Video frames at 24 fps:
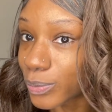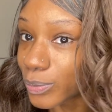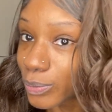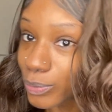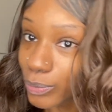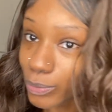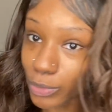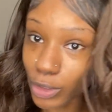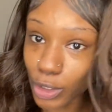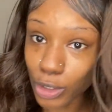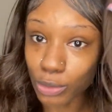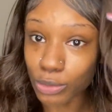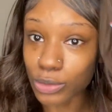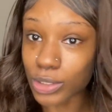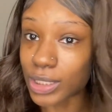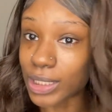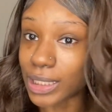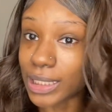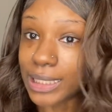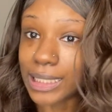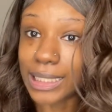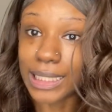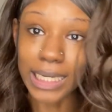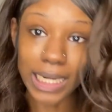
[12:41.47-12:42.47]
You don't see
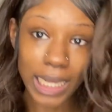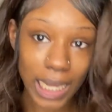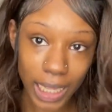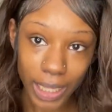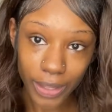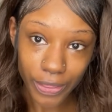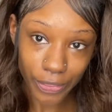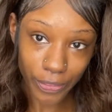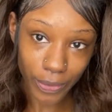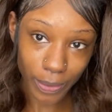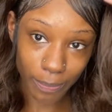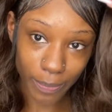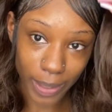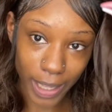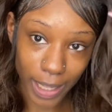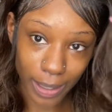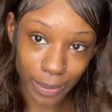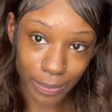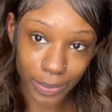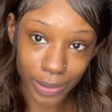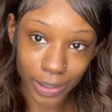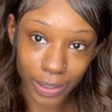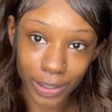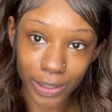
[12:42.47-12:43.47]
nothing,
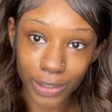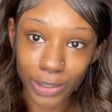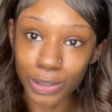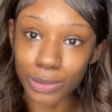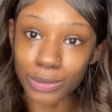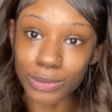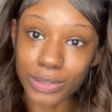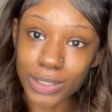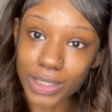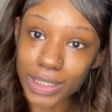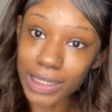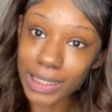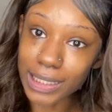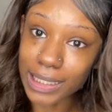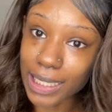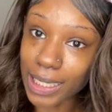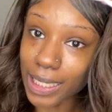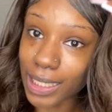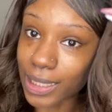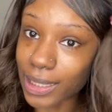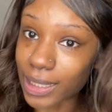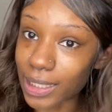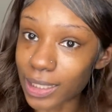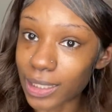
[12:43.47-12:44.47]
baby. You don't see
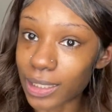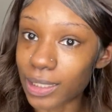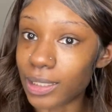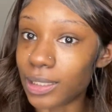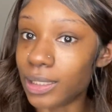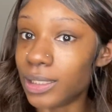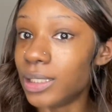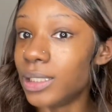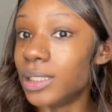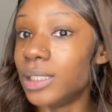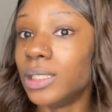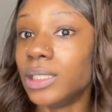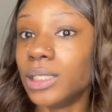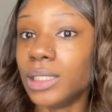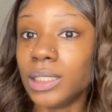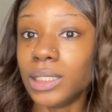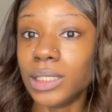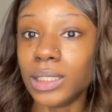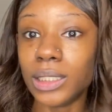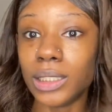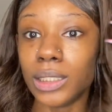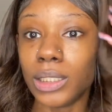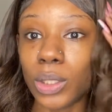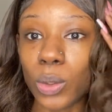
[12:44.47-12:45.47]
nothing.
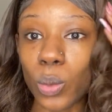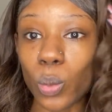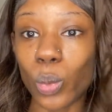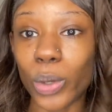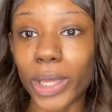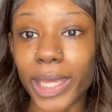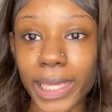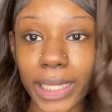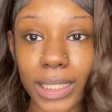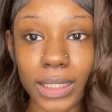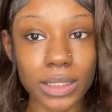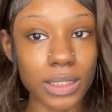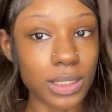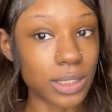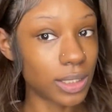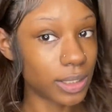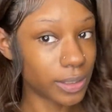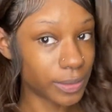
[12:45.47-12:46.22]
Wet.